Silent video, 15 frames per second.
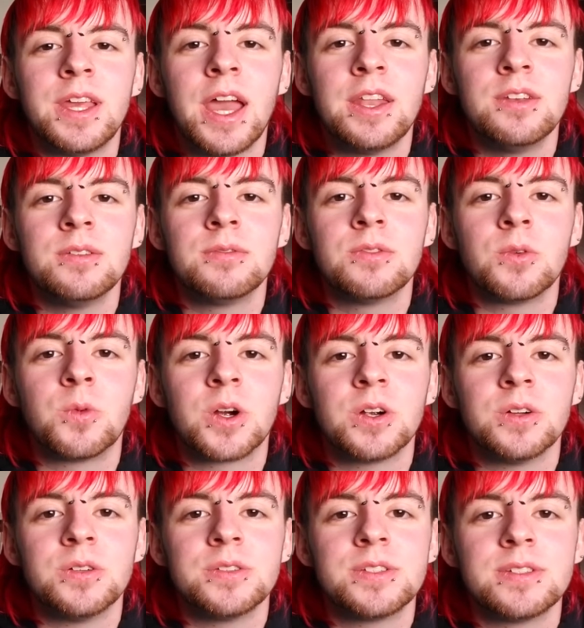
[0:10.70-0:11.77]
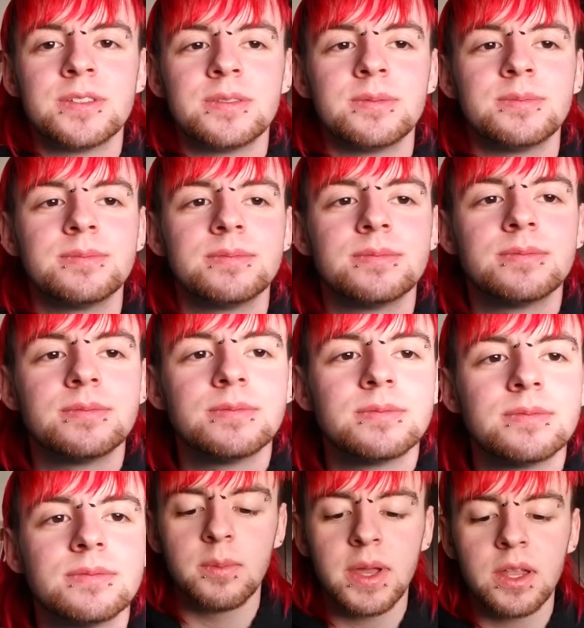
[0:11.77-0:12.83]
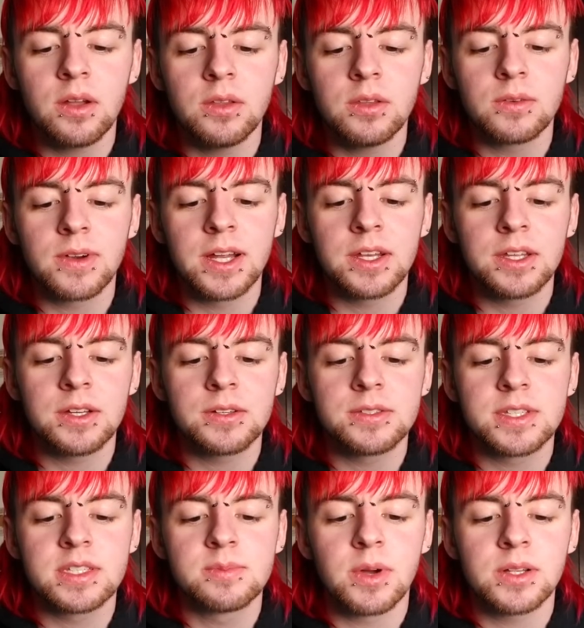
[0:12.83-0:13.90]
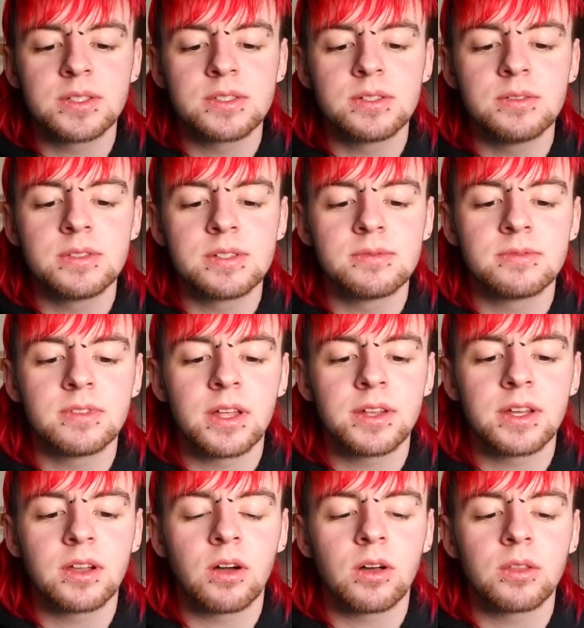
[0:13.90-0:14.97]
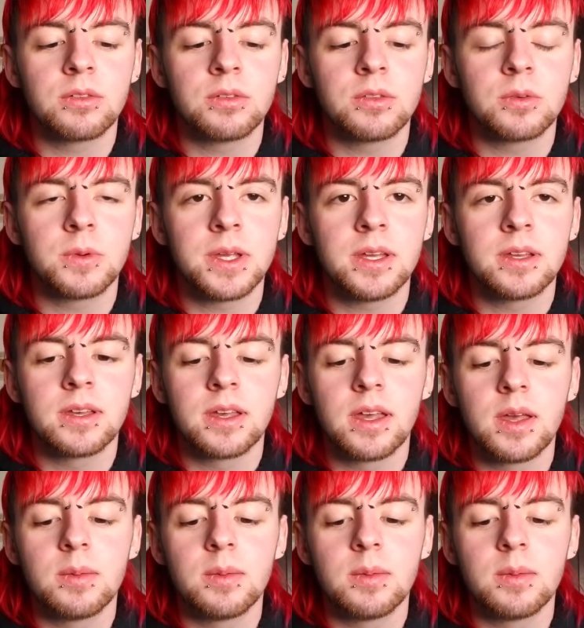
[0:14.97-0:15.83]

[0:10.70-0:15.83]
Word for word: End of the World. Man on the radio says monsoons and flooding all through the week,